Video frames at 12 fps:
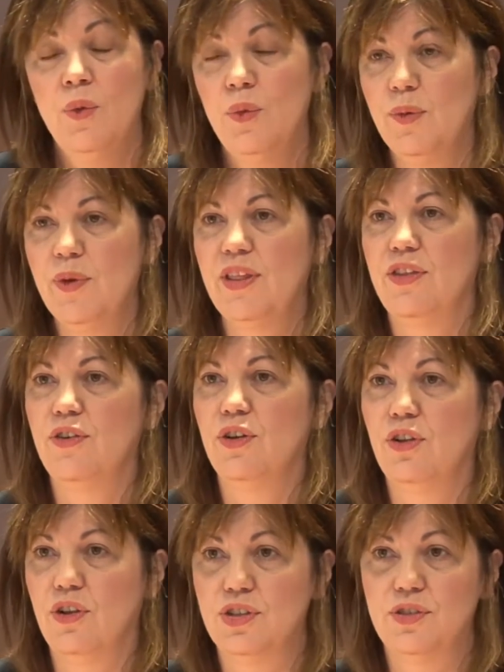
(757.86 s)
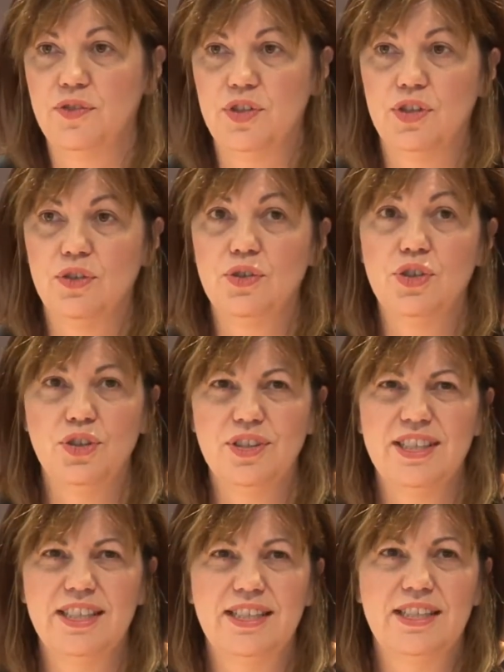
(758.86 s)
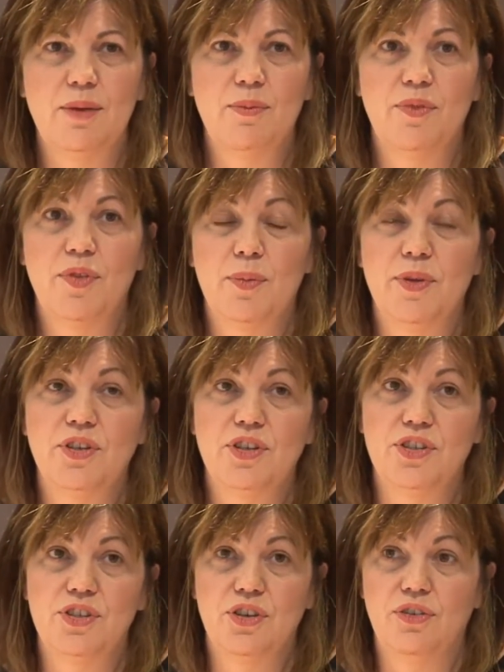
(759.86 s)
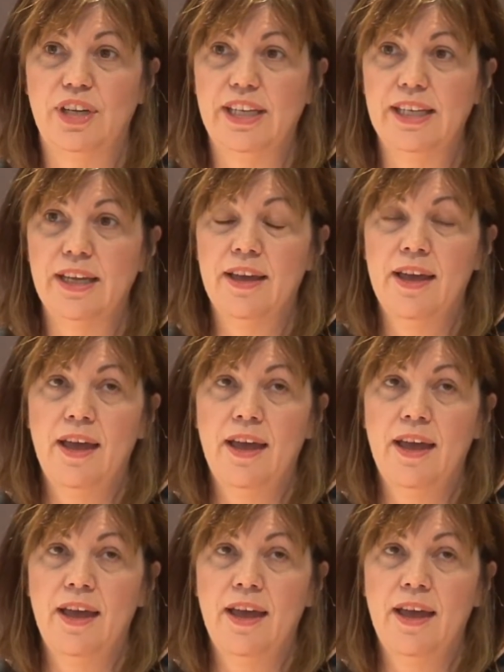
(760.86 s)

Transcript: We went through a lot of tools. You'll see some of them on your screen.